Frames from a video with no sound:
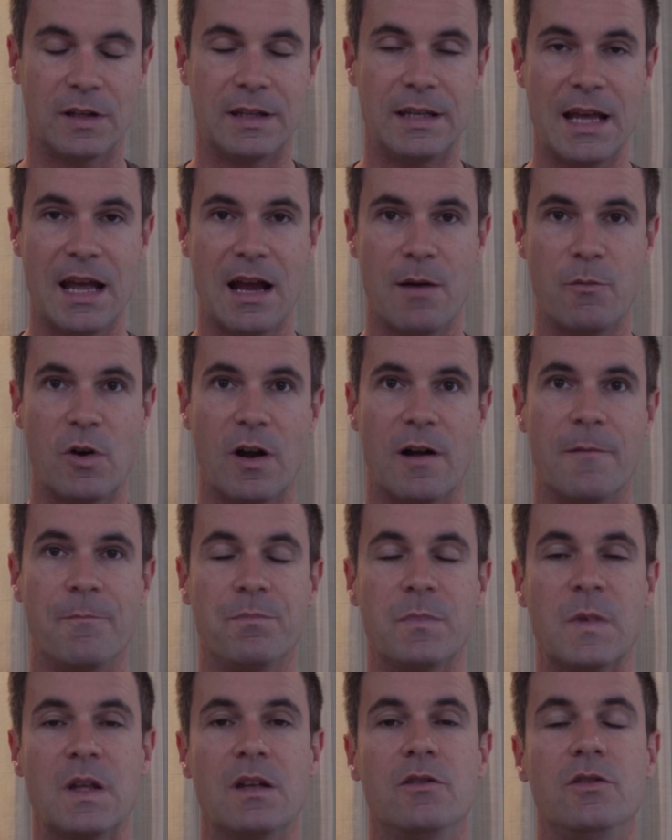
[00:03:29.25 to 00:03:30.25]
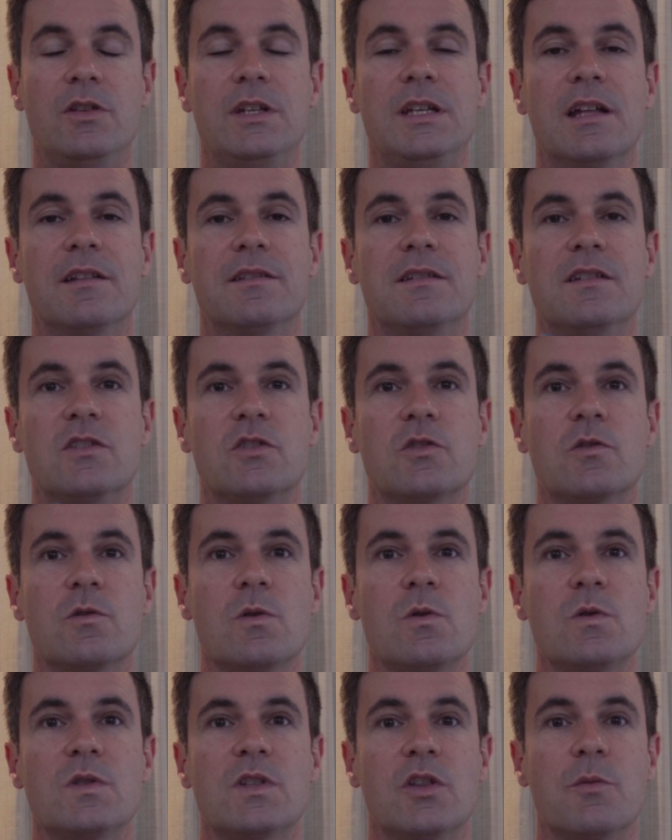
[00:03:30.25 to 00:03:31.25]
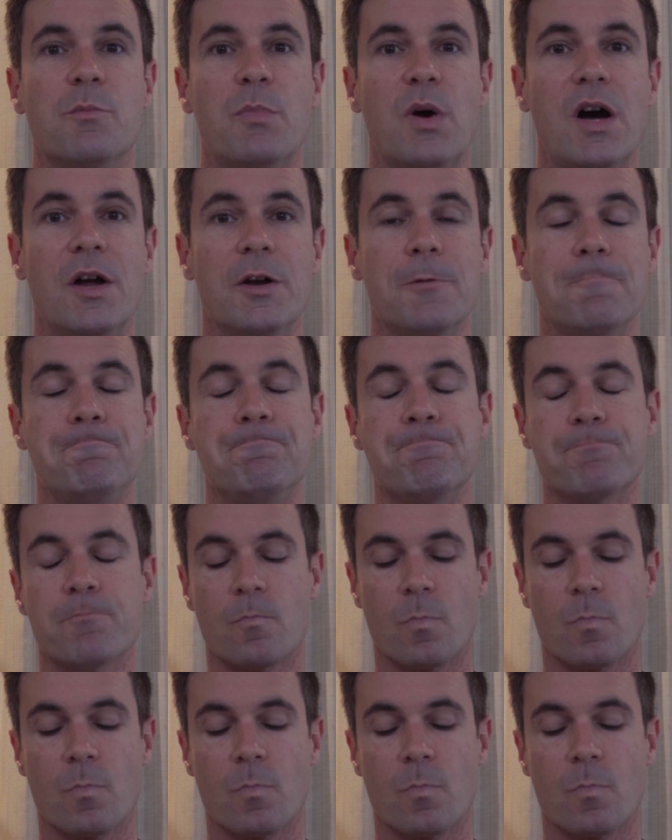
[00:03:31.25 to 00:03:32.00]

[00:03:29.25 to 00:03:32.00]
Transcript: camera you get the screws at the bottom